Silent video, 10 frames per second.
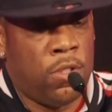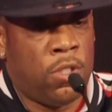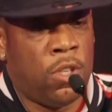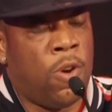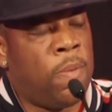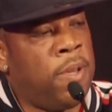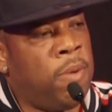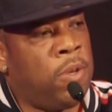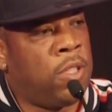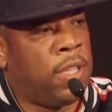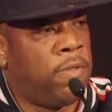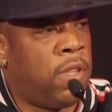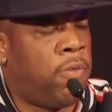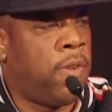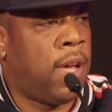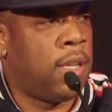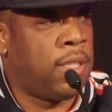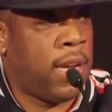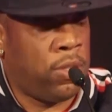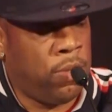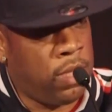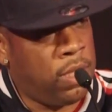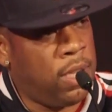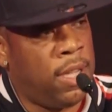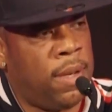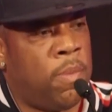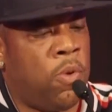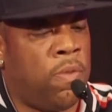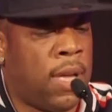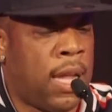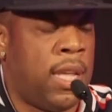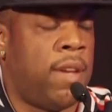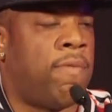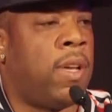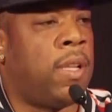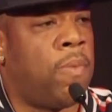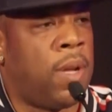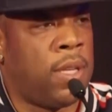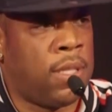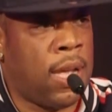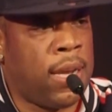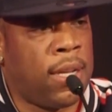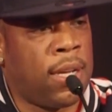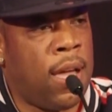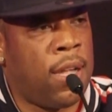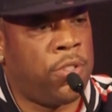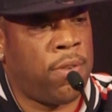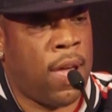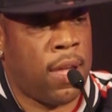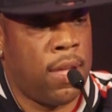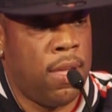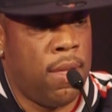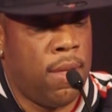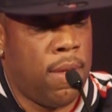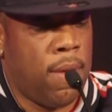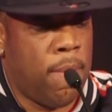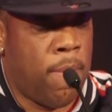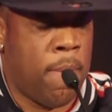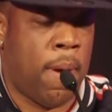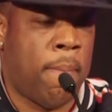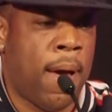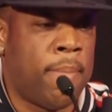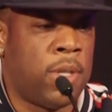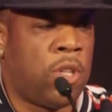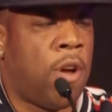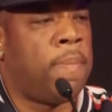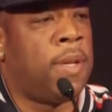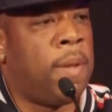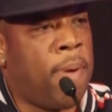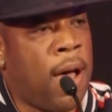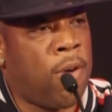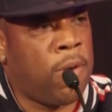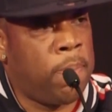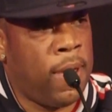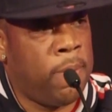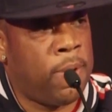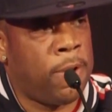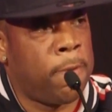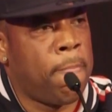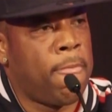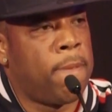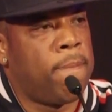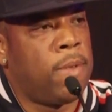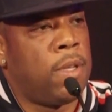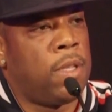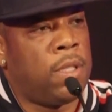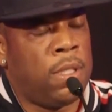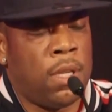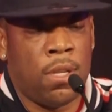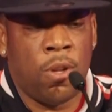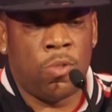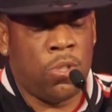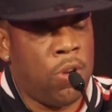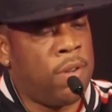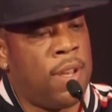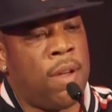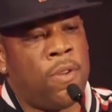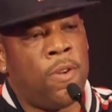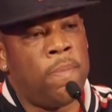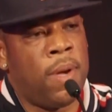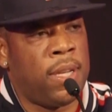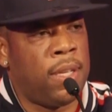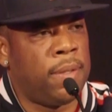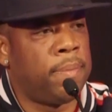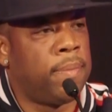to go be with the fellas. As you can see in the movie, I didn't really want to sign the contract, but my mama taught me the power of paper. She said, don't turn down no money.